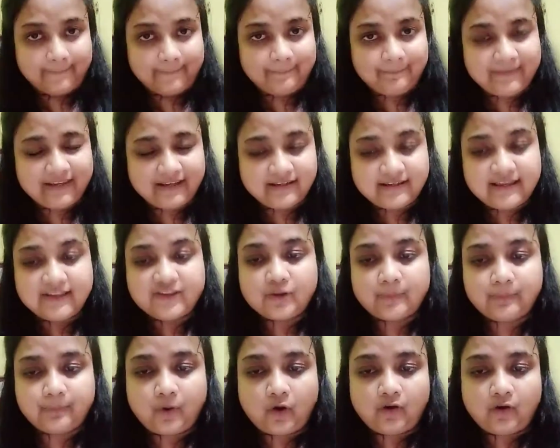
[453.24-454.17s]
in case
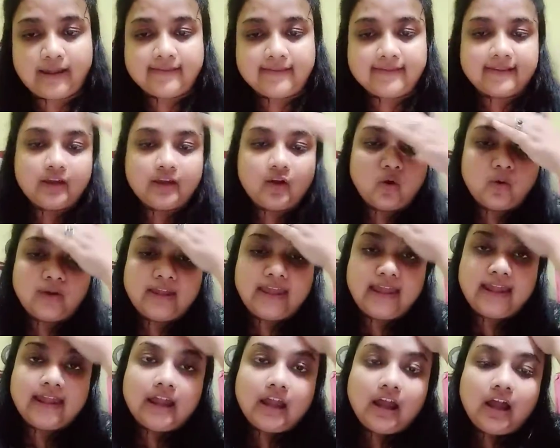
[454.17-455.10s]
of progress. Okay,
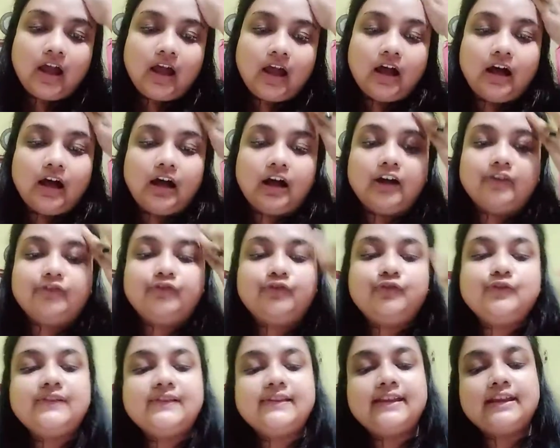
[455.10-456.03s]
food
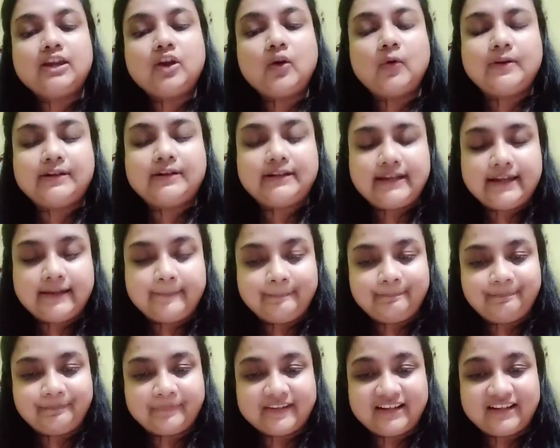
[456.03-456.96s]
security,
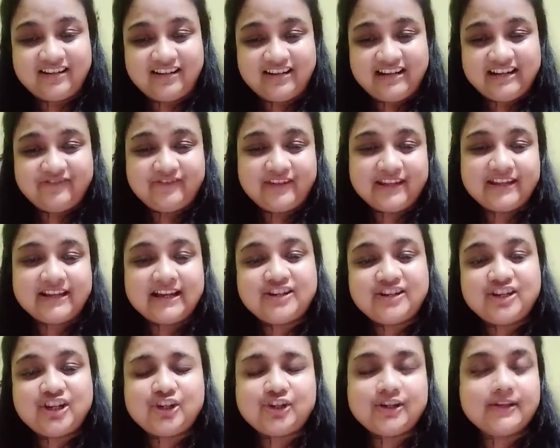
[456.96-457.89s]
living
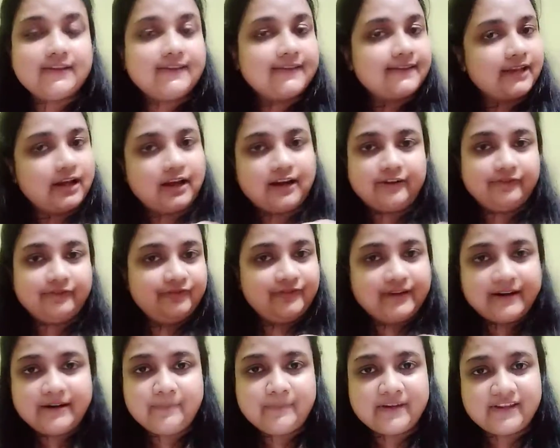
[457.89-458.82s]
conditions are
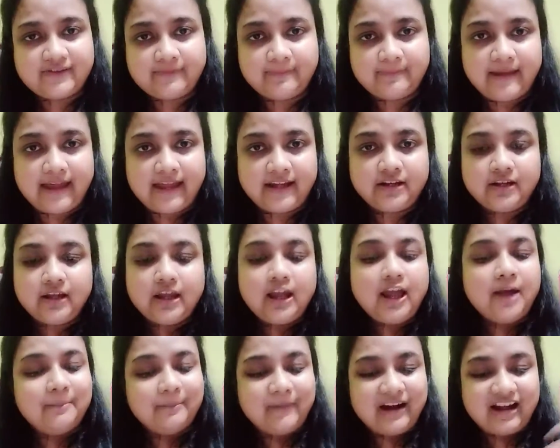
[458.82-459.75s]
very much bad,
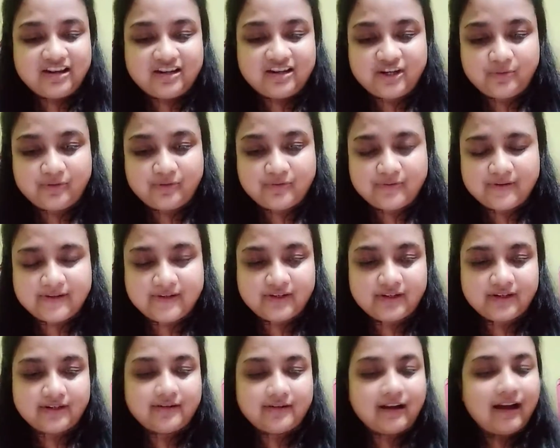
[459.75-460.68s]

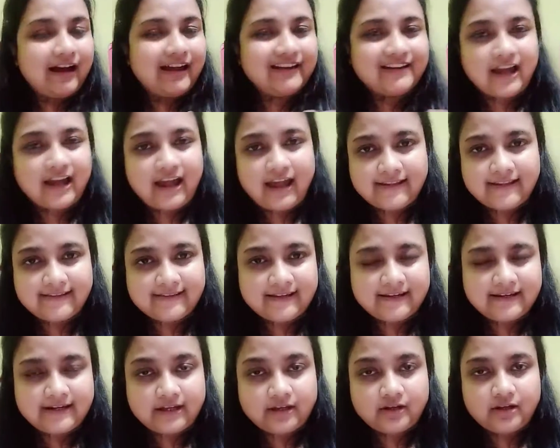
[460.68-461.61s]
malnutrition,
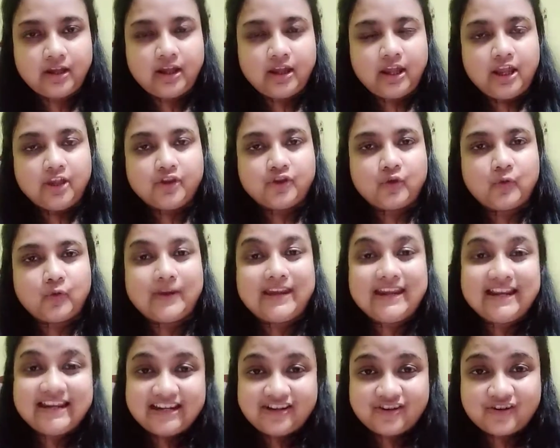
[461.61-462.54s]
unhygienic, so
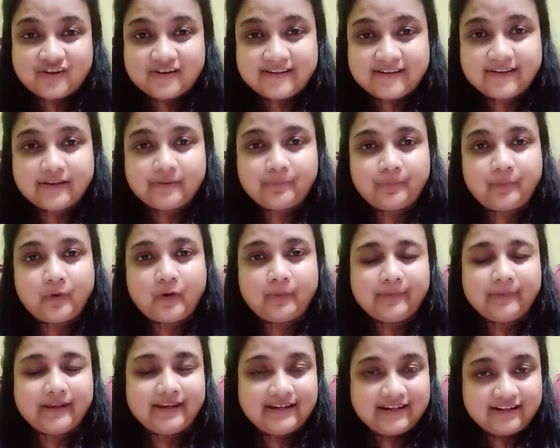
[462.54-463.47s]

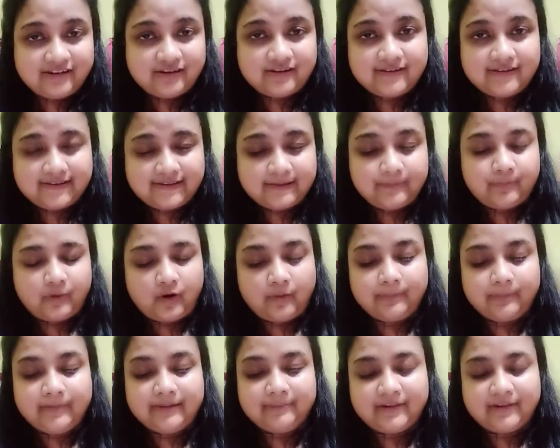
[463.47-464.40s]
illiteracy
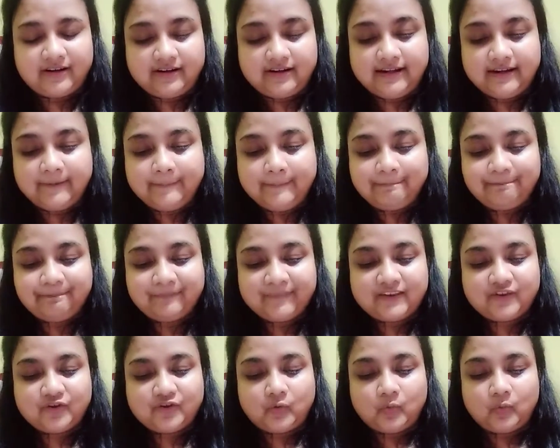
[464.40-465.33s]
problem are there.
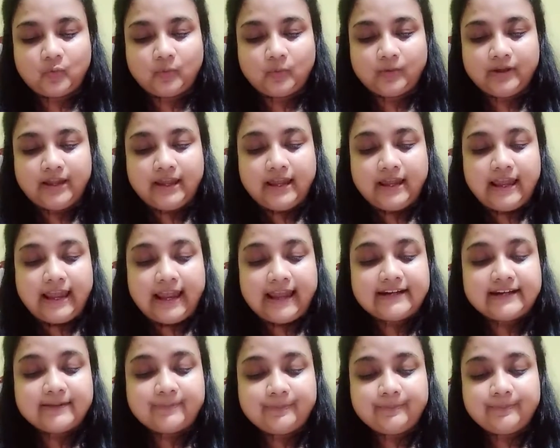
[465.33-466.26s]
So, and
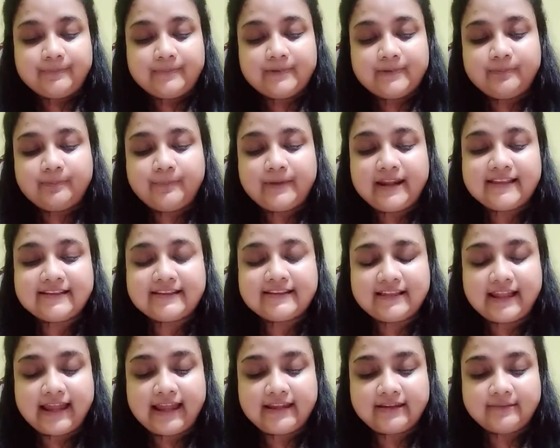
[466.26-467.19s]
a place
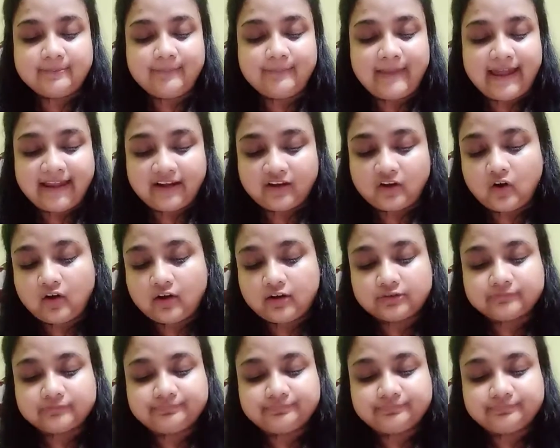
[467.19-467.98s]
like Bangkok,